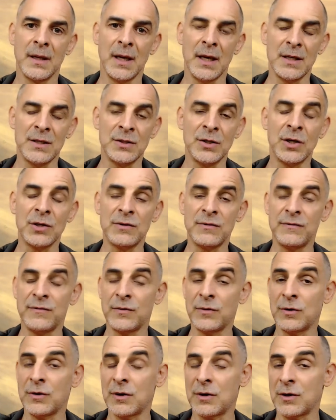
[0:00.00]
It's not
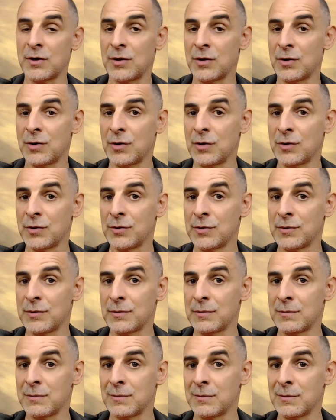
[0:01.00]
for
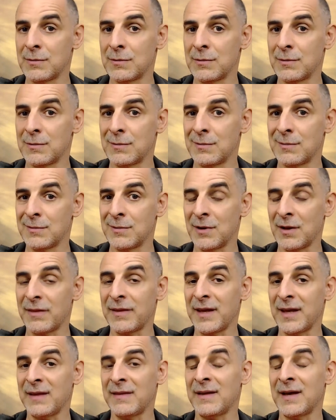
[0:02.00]

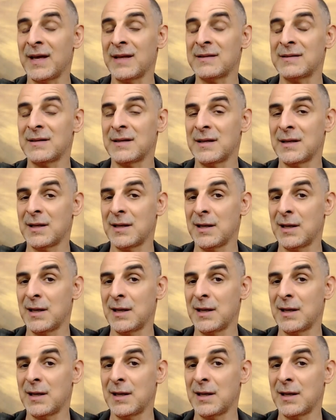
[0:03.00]
nothing that